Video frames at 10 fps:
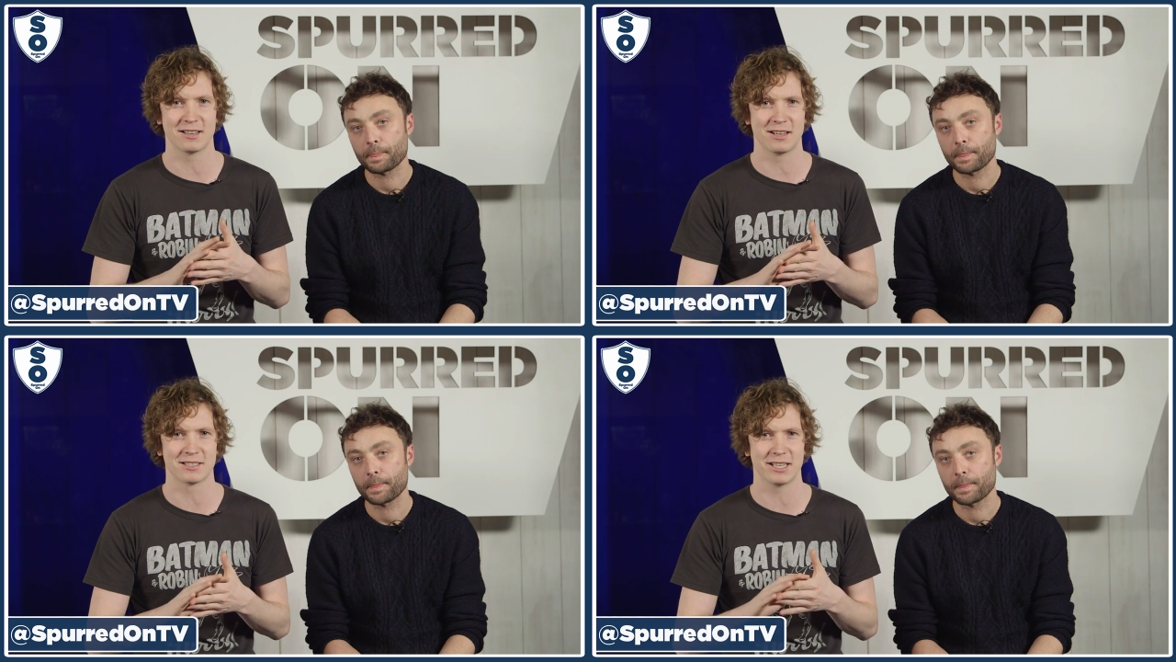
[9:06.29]

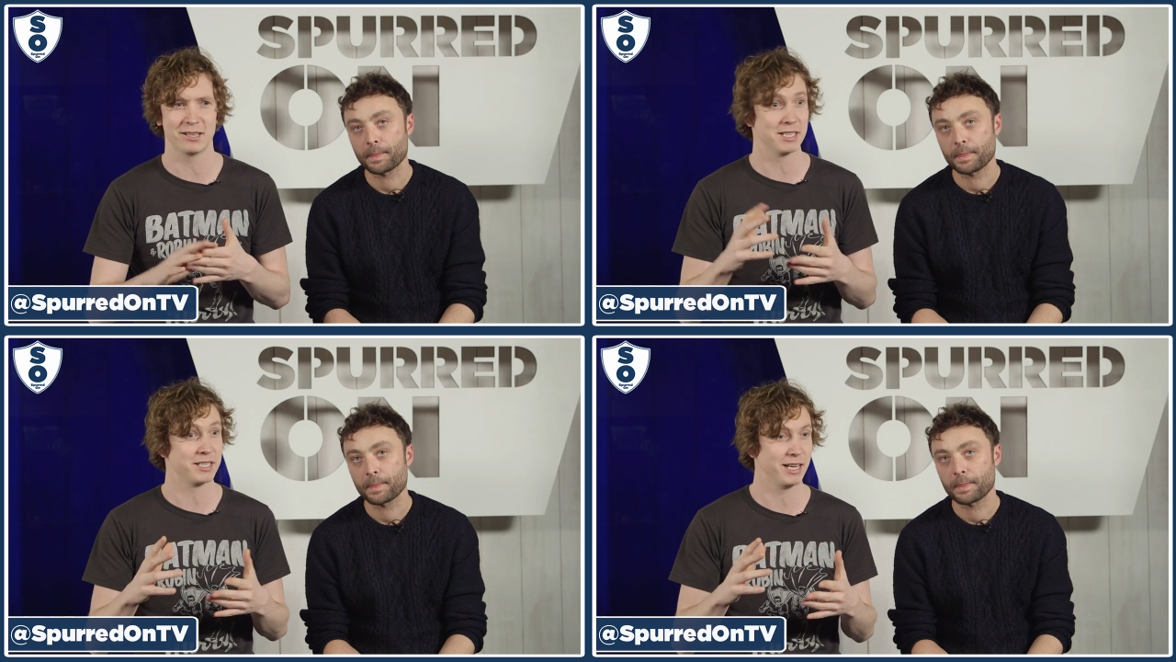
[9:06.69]
Speaker 1: last year,
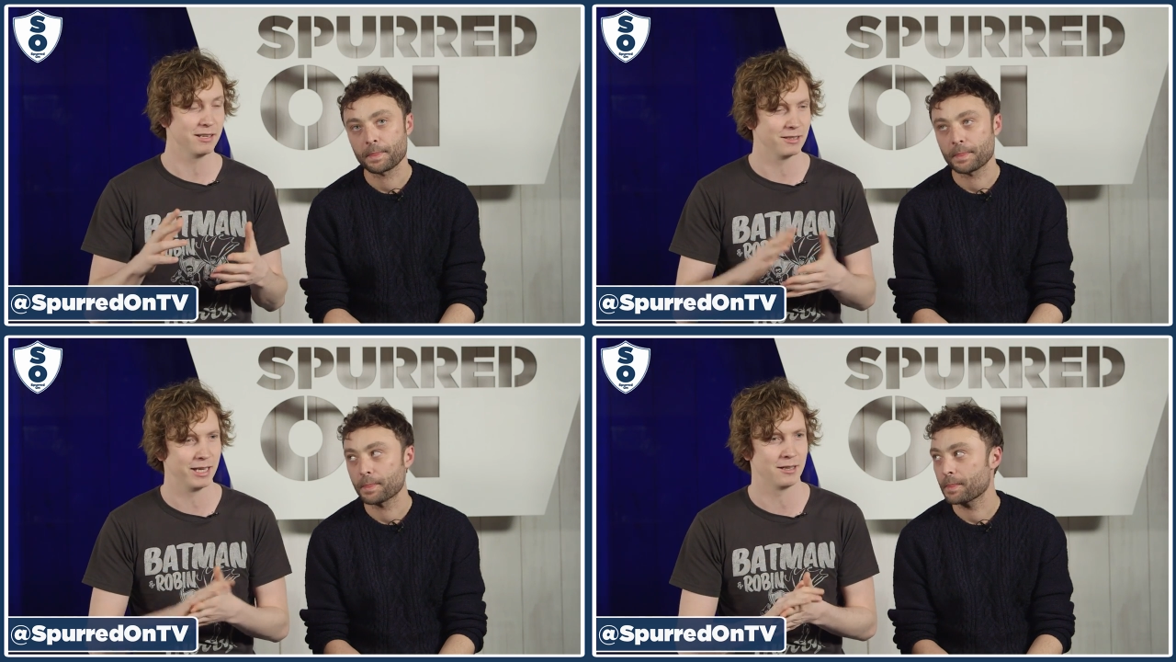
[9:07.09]
this
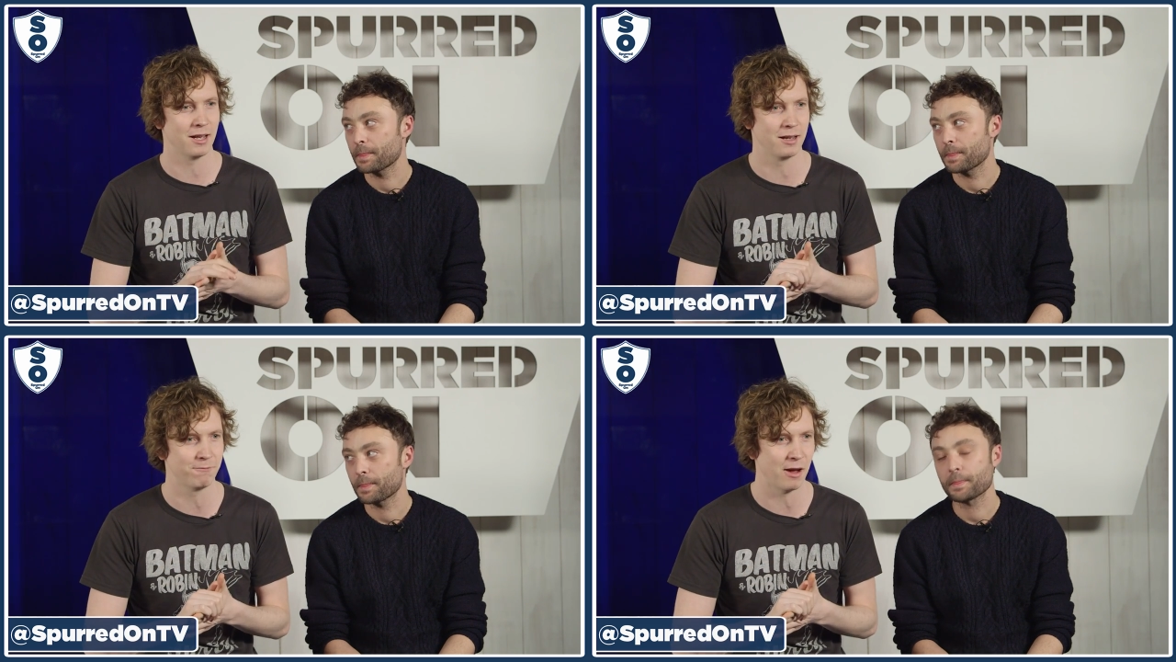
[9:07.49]
year, in
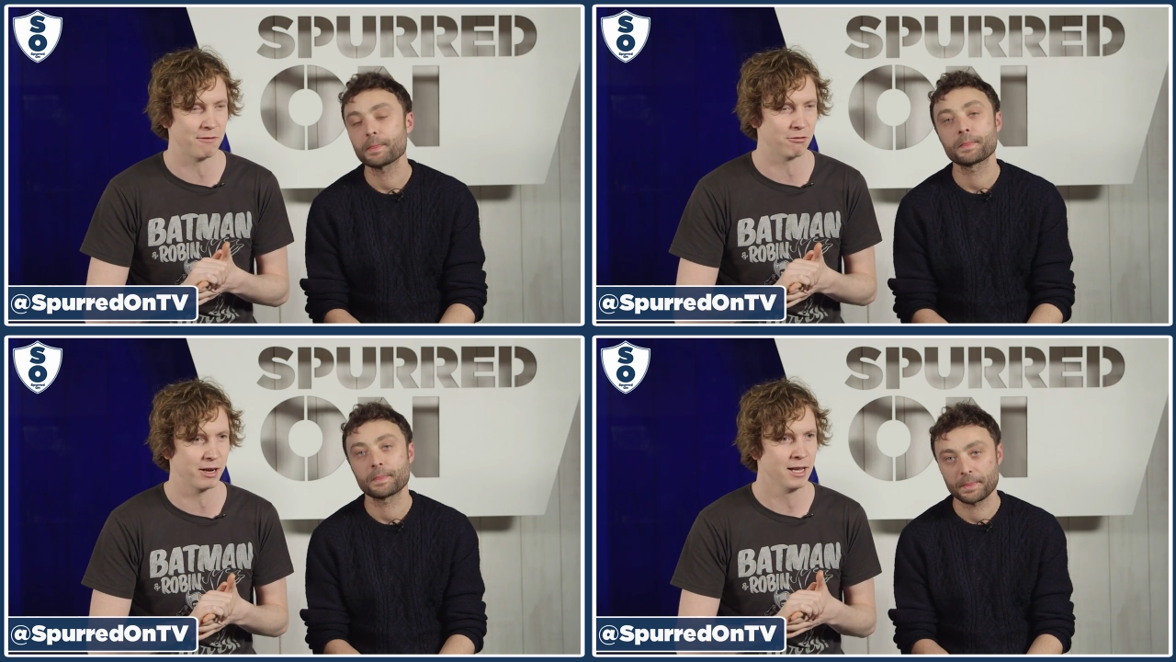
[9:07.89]
uh,
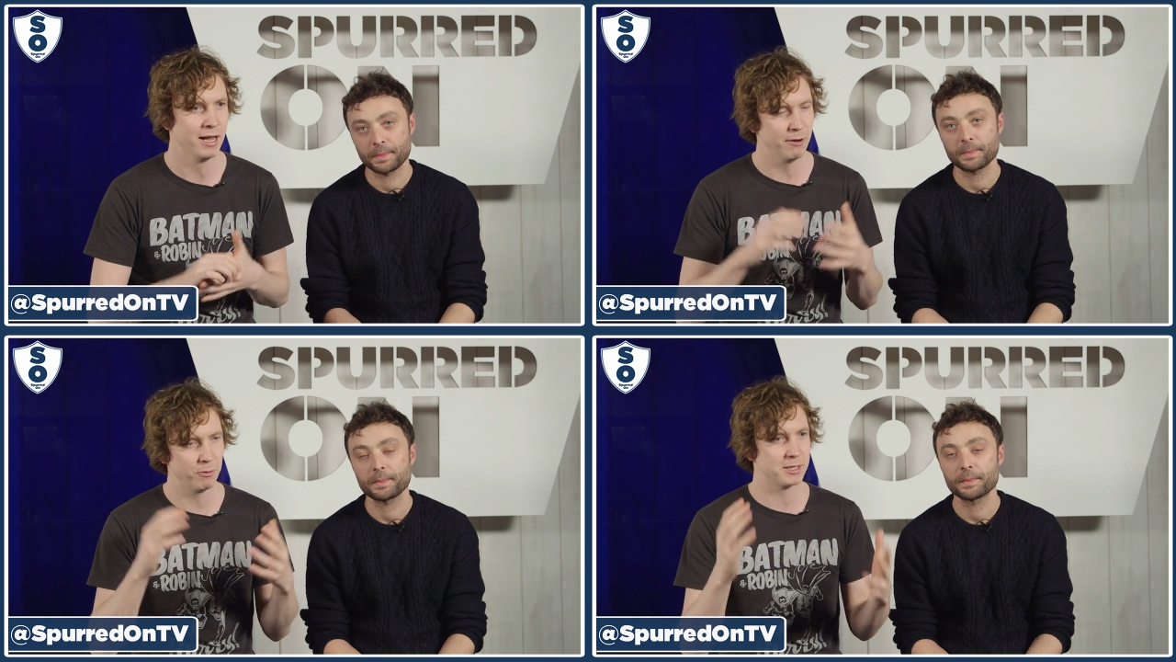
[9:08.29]
5 3, mm.
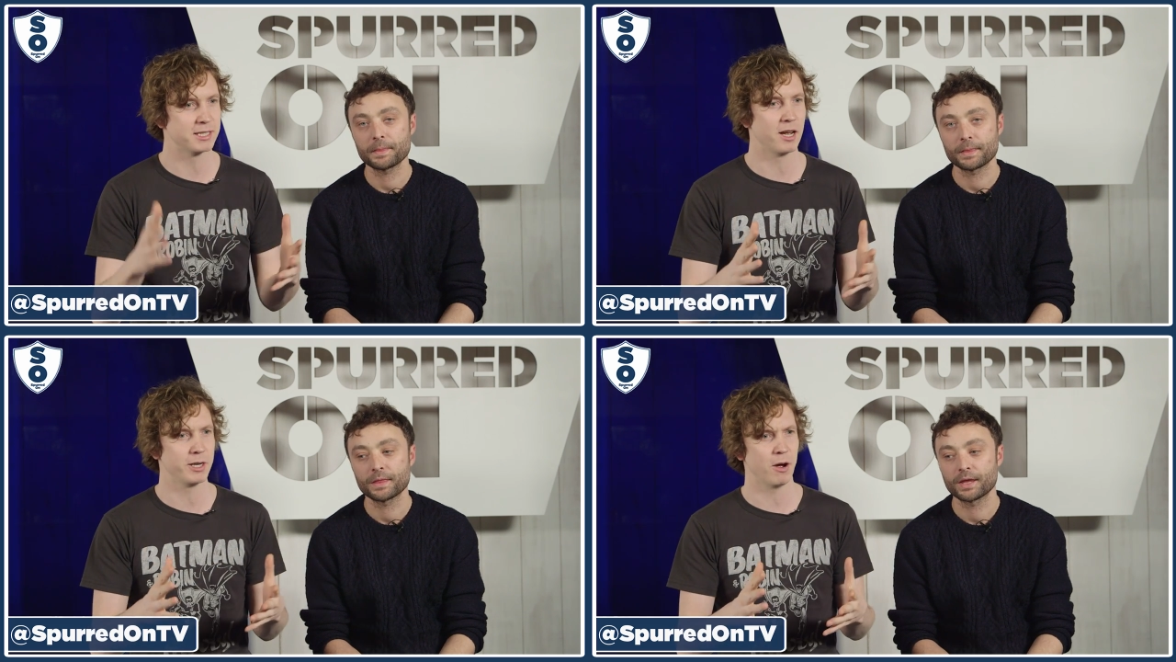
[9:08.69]
if we were to
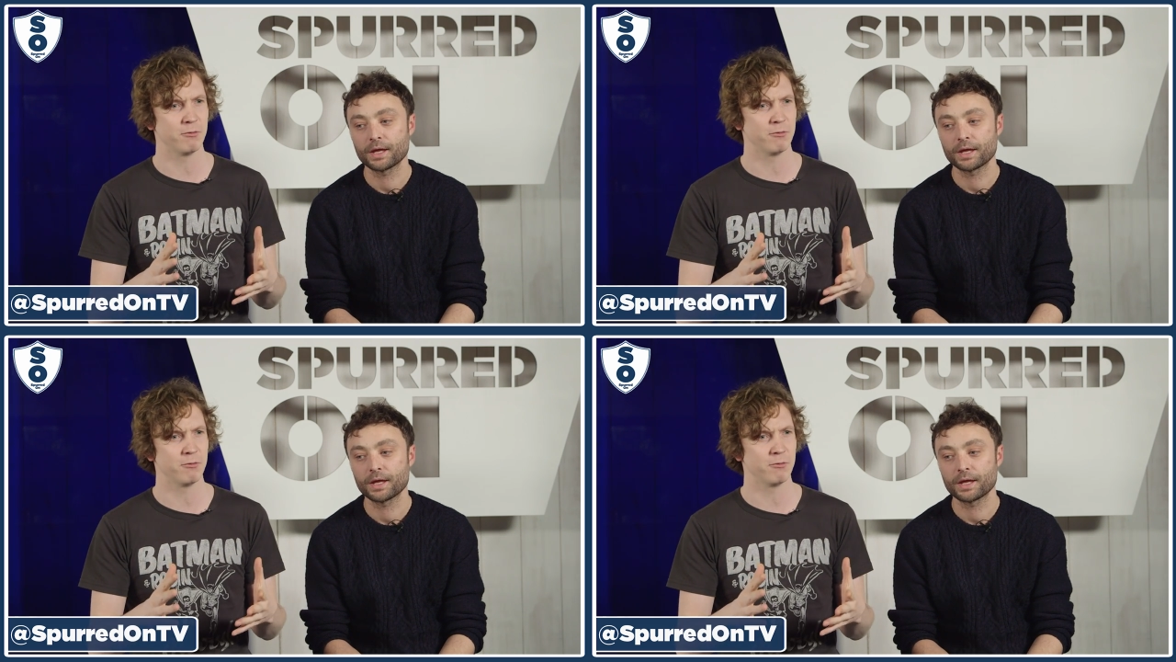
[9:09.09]
turn you